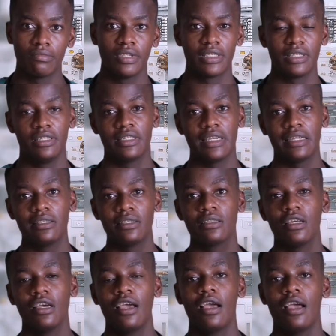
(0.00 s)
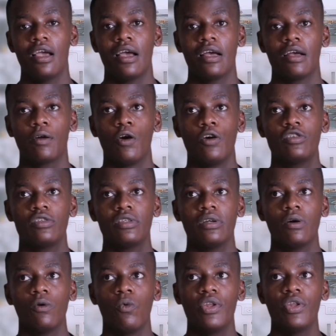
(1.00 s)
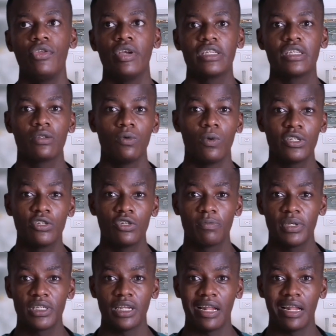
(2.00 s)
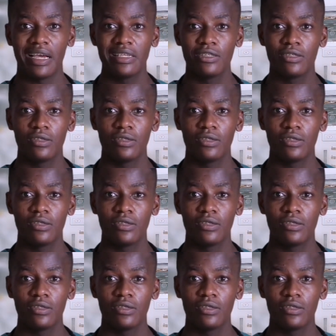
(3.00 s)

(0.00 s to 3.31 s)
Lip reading: it's intense. Because when you want to specialize,